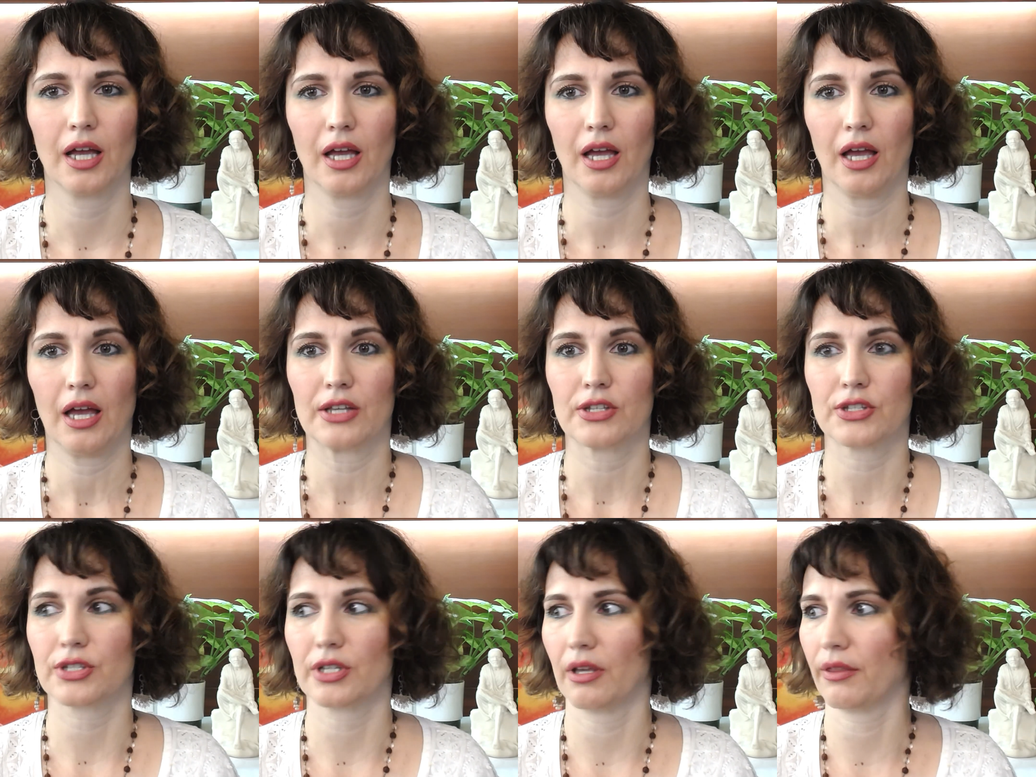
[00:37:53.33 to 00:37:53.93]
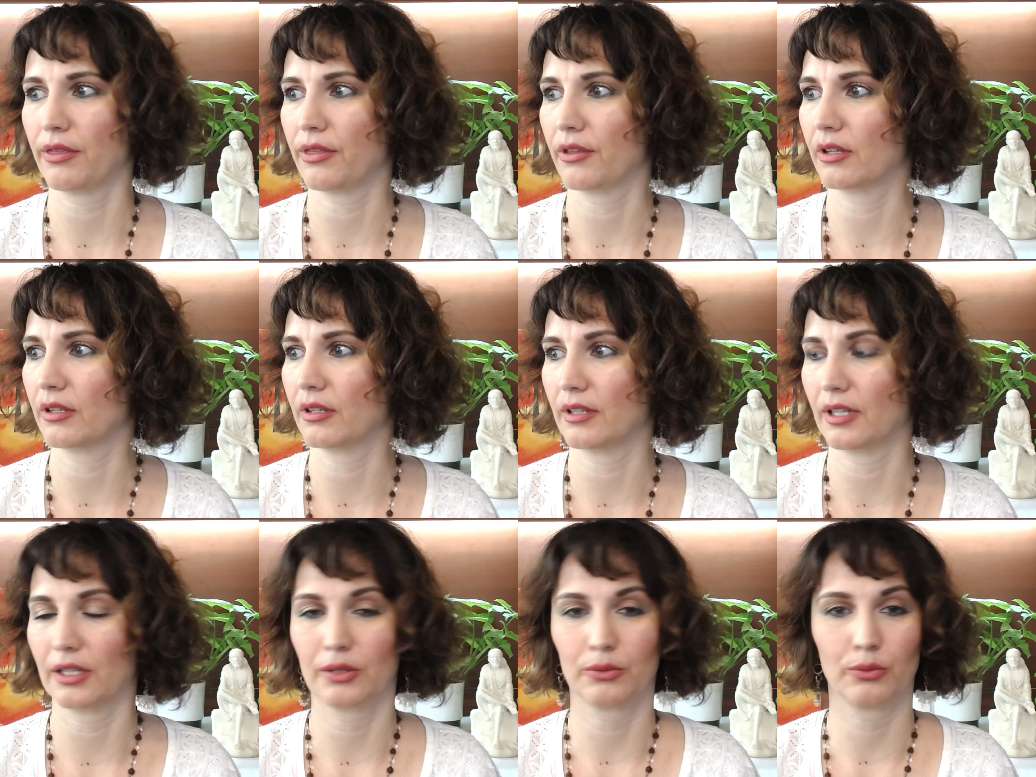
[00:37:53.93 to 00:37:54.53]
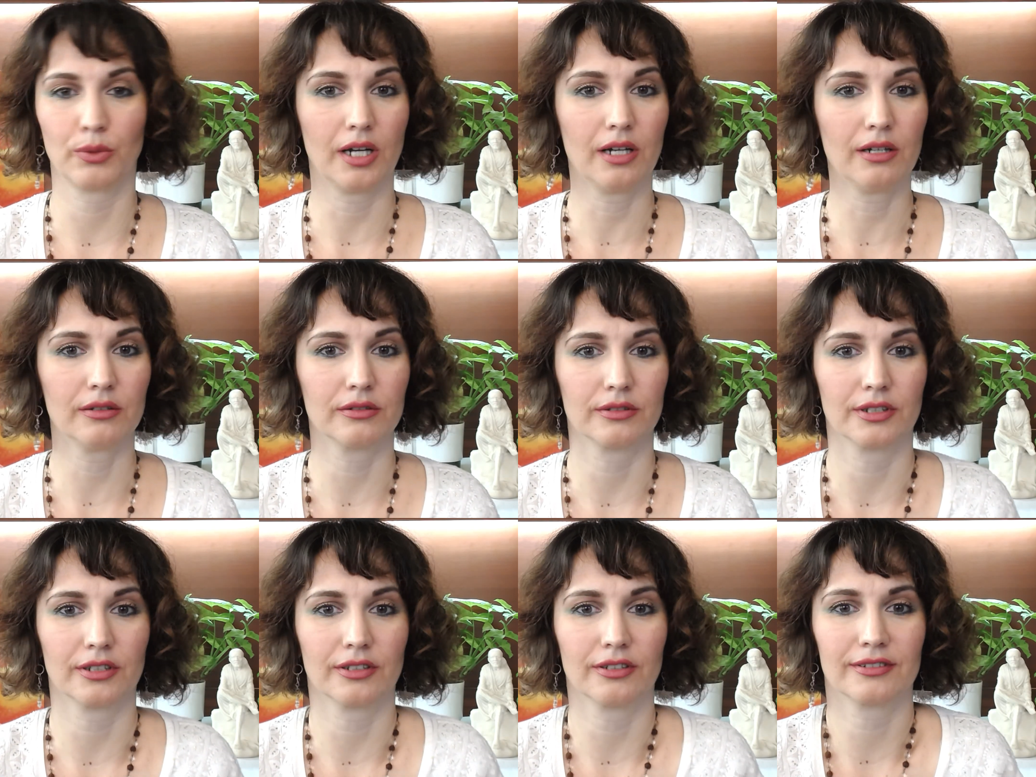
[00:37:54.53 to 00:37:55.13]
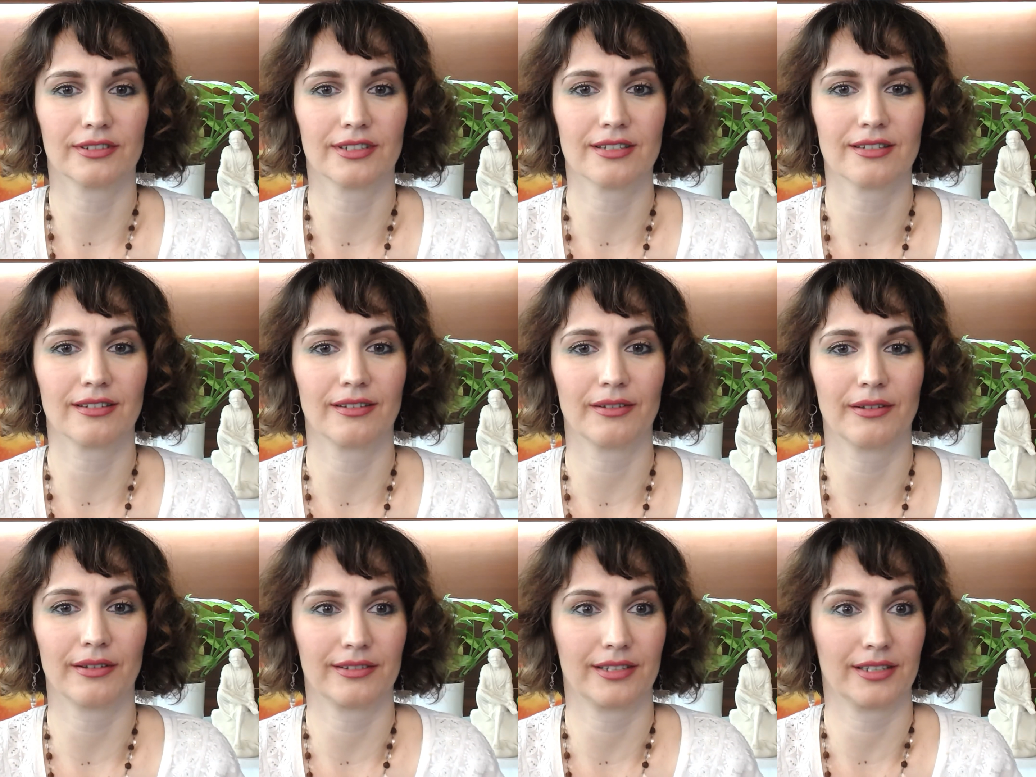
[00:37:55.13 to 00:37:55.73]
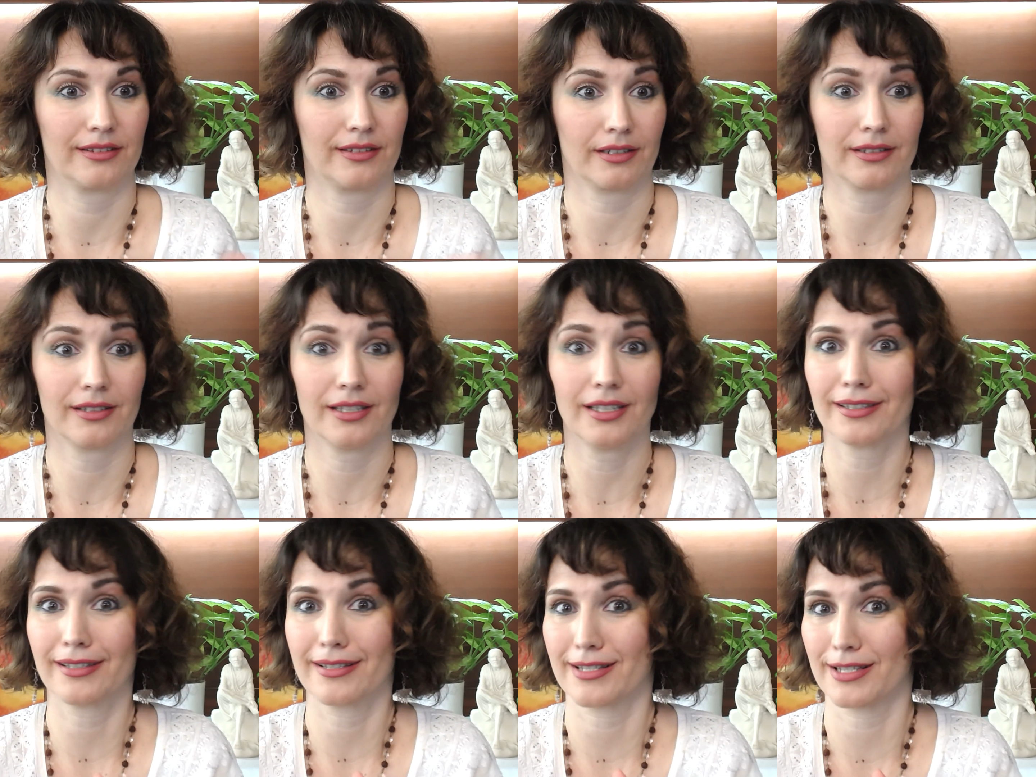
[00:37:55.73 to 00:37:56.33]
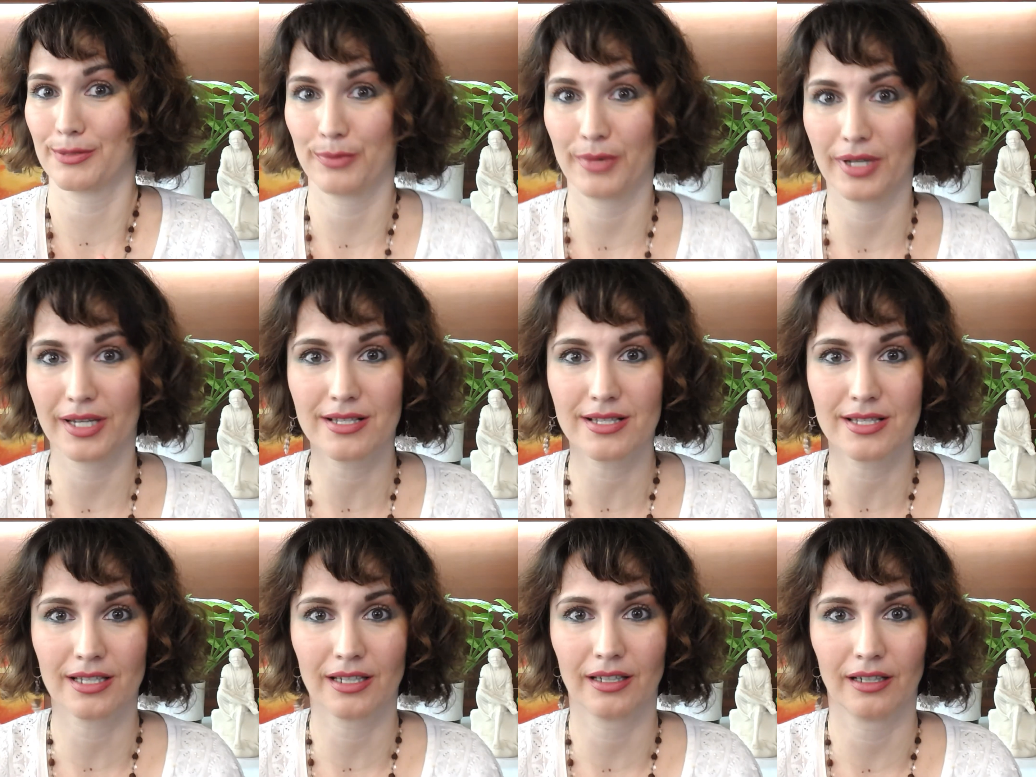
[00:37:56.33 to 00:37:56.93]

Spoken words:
So I thought like, wow, the technique is amazing,